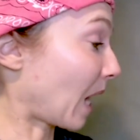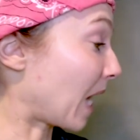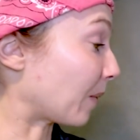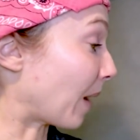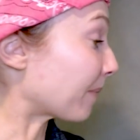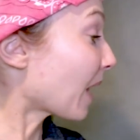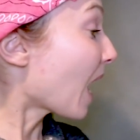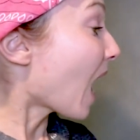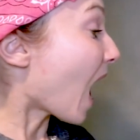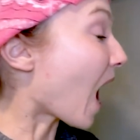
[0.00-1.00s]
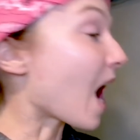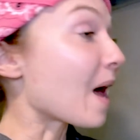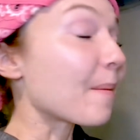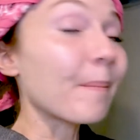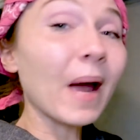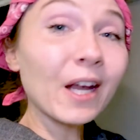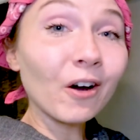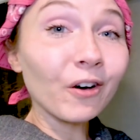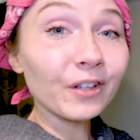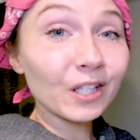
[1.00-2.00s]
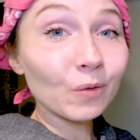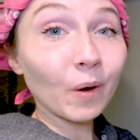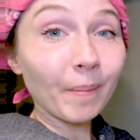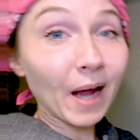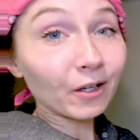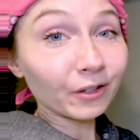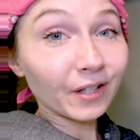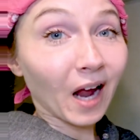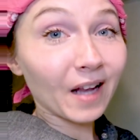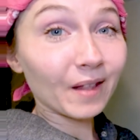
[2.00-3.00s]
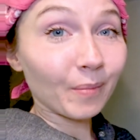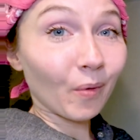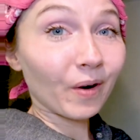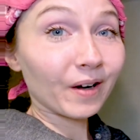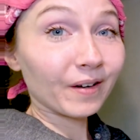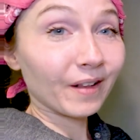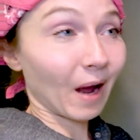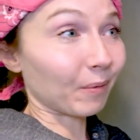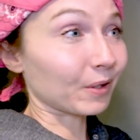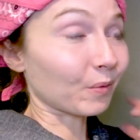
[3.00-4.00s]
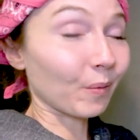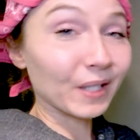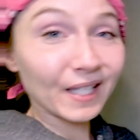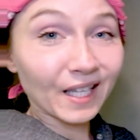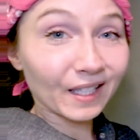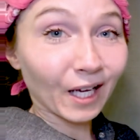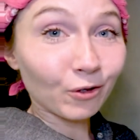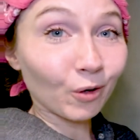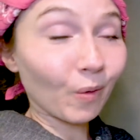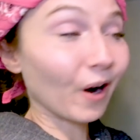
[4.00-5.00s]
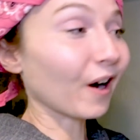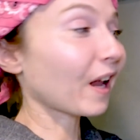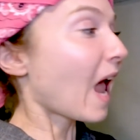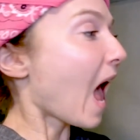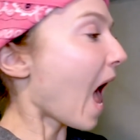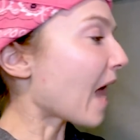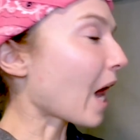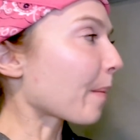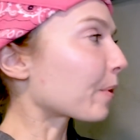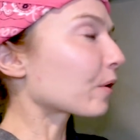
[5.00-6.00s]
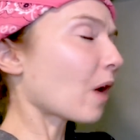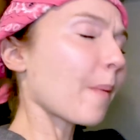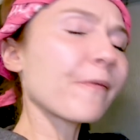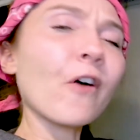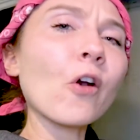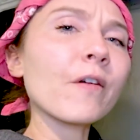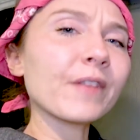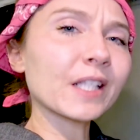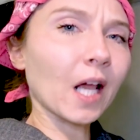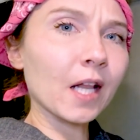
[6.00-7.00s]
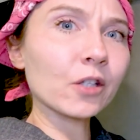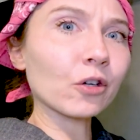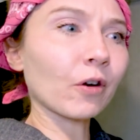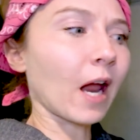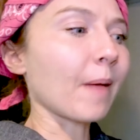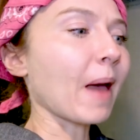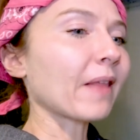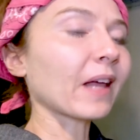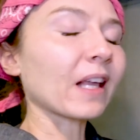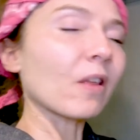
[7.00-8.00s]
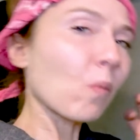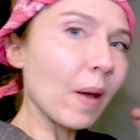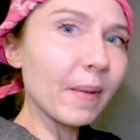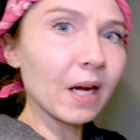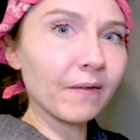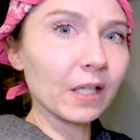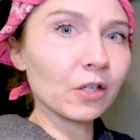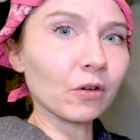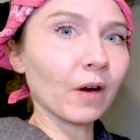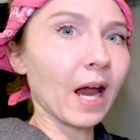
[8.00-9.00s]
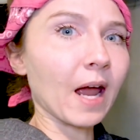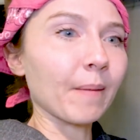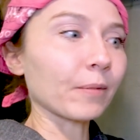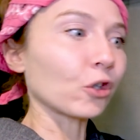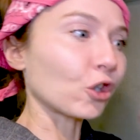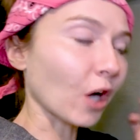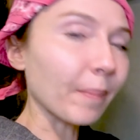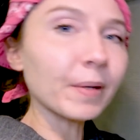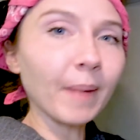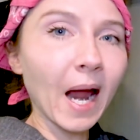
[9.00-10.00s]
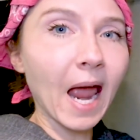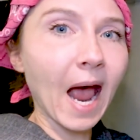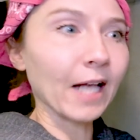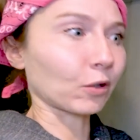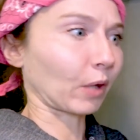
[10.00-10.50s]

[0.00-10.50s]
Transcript: Anyway, uh, Michael, this is where Michael signed the board. That was when we did the electric work. And I put a photo of this on Instagram, and like the women of Instagram jumped my ass.